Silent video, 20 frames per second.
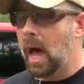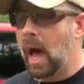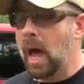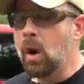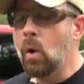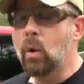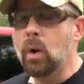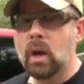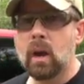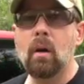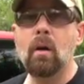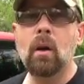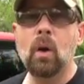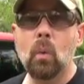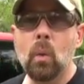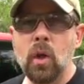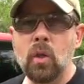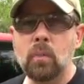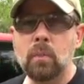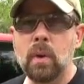I don't carry
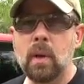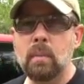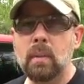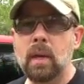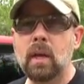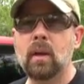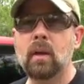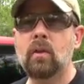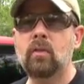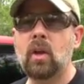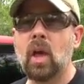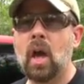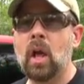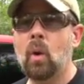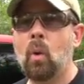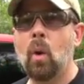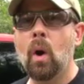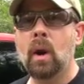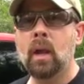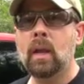it with me because I
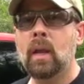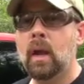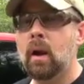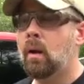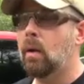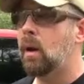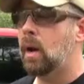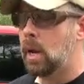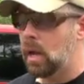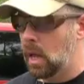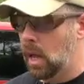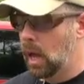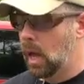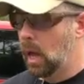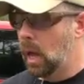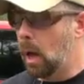don't want to carry